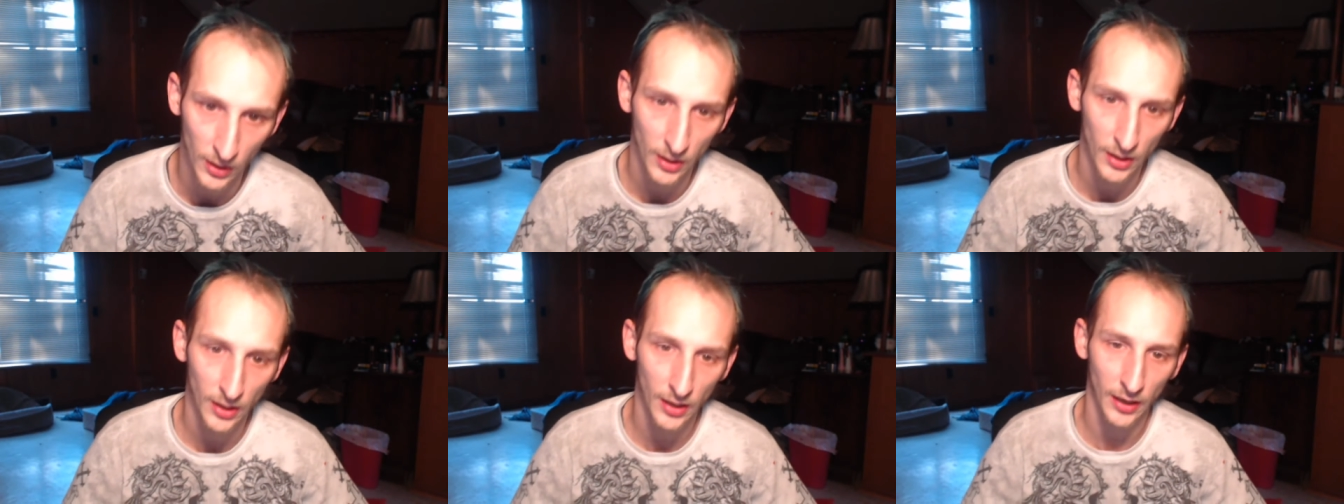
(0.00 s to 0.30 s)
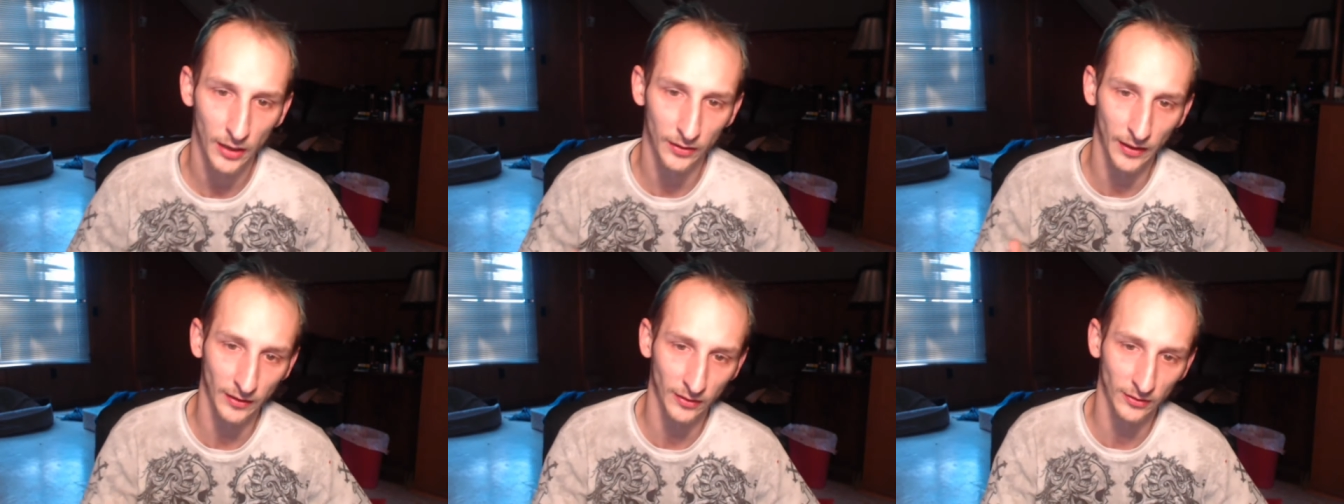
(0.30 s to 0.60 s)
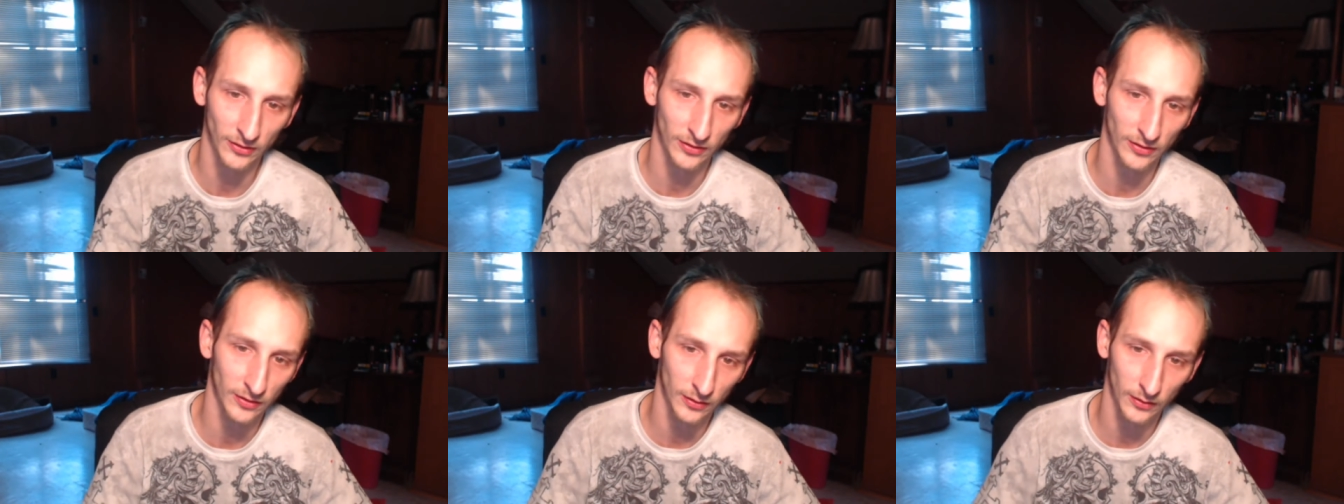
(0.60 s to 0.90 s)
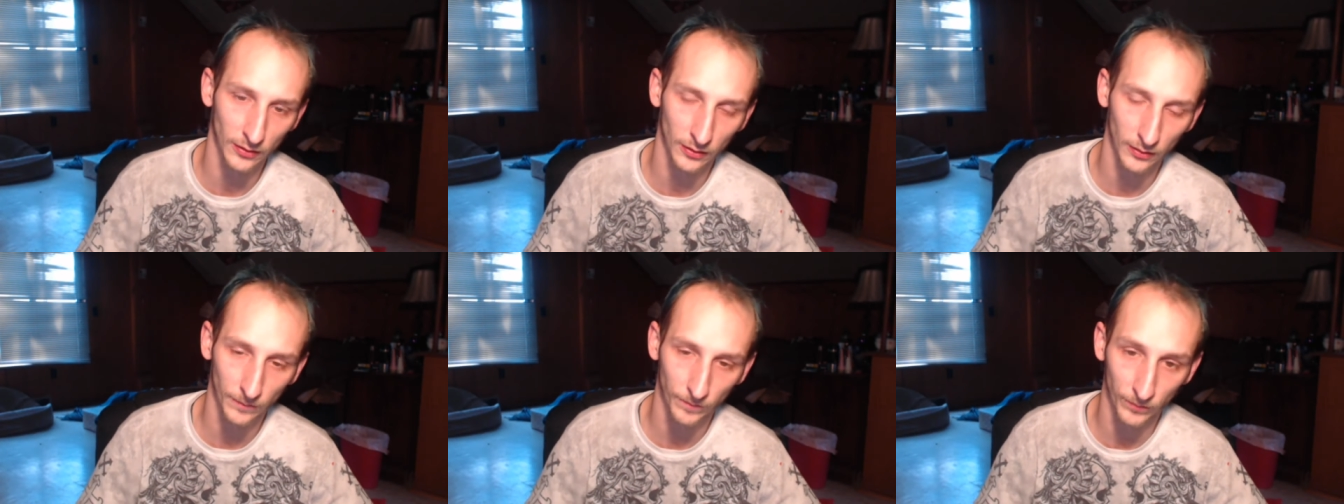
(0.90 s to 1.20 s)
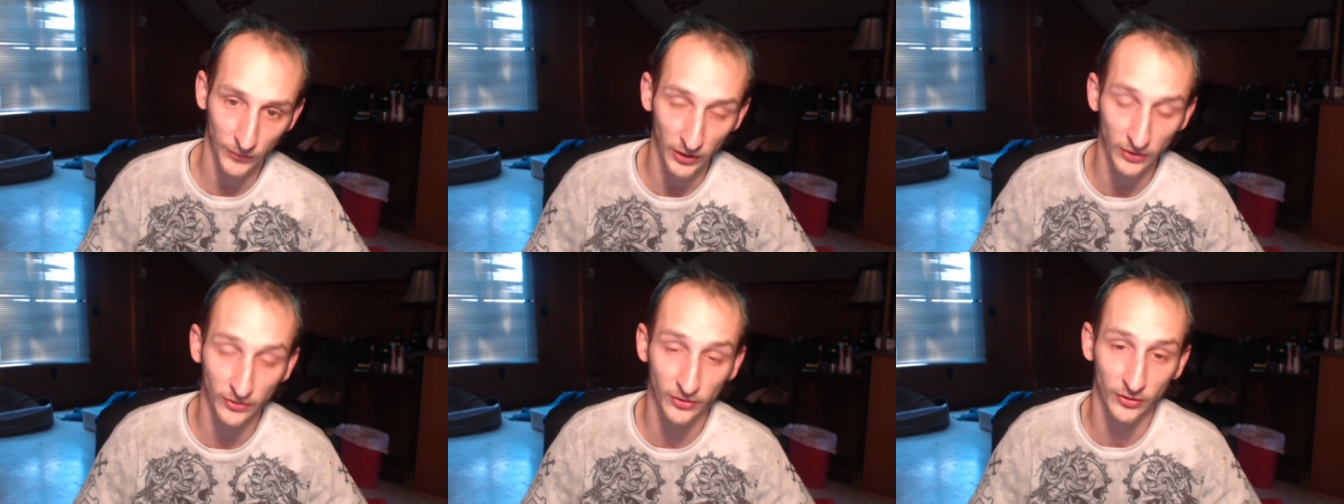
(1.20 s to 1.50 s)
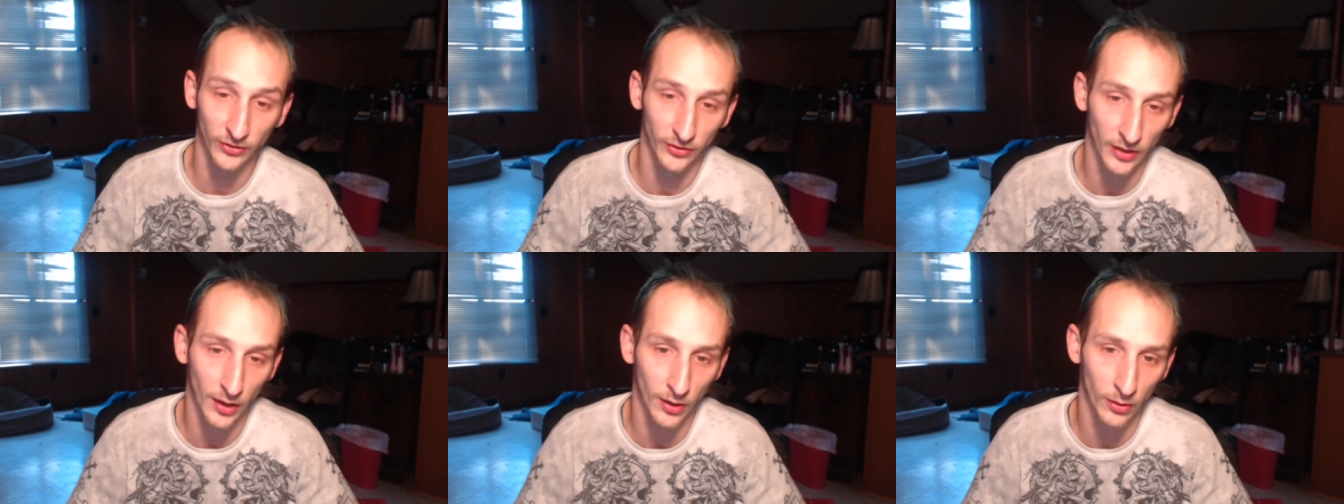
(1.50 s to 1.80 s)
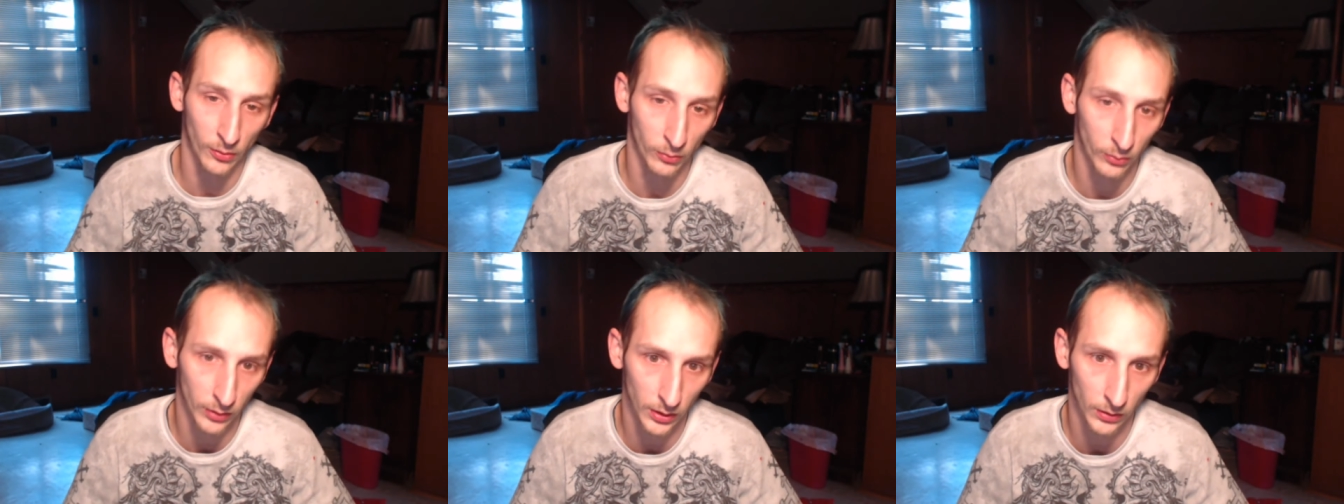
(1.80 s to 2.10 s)
and that's this is how
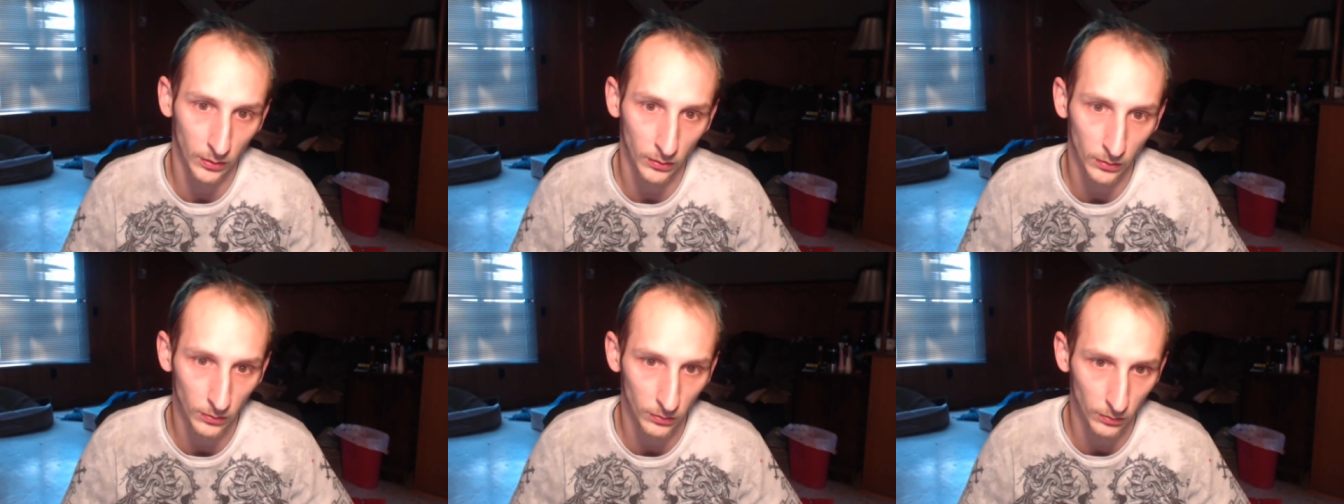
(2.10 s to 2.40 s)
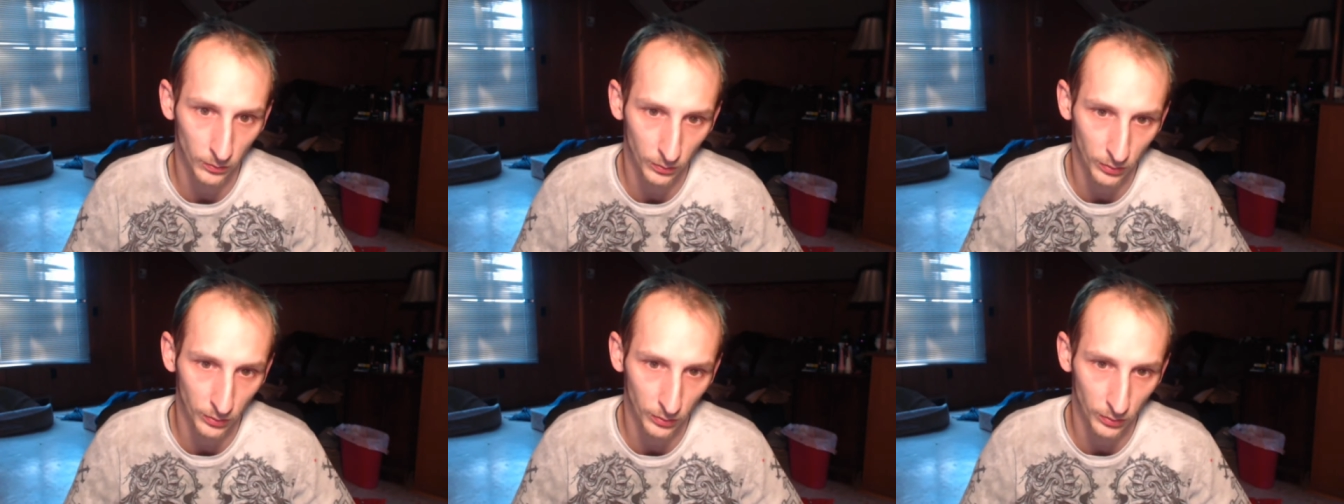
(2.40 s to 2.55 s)
we